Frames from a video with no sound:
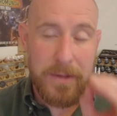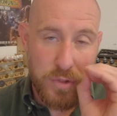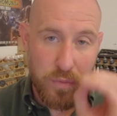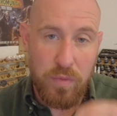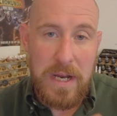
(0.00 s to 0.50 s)

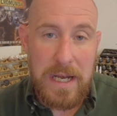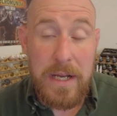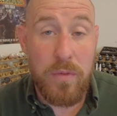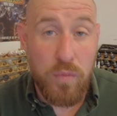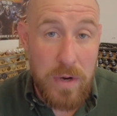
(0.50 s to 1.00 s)
It's
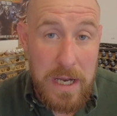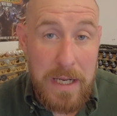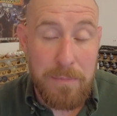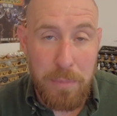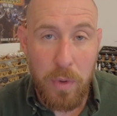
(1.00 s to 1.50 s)
really
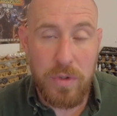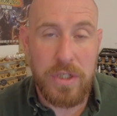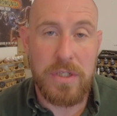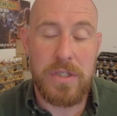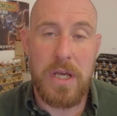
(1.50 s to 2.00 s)

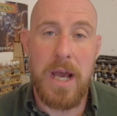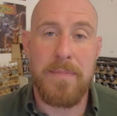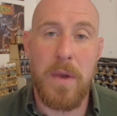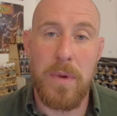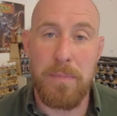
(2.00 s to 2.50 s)
important
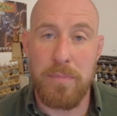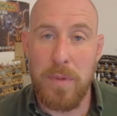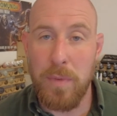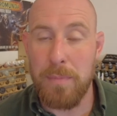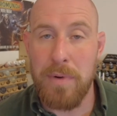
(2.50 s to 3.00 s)
that
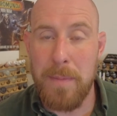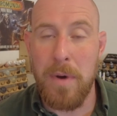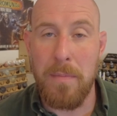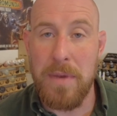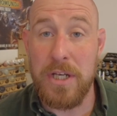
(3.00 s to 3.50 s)
we
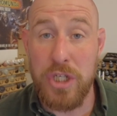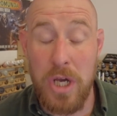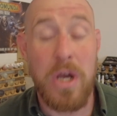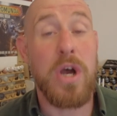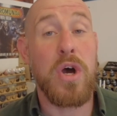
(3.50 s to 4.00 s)
prep our
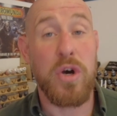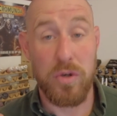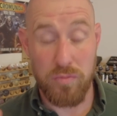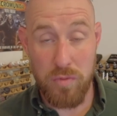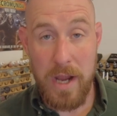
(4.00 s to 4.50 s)
miniature
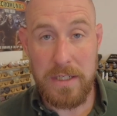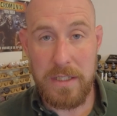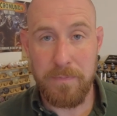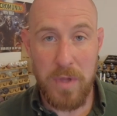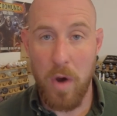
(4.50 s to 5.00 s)
right.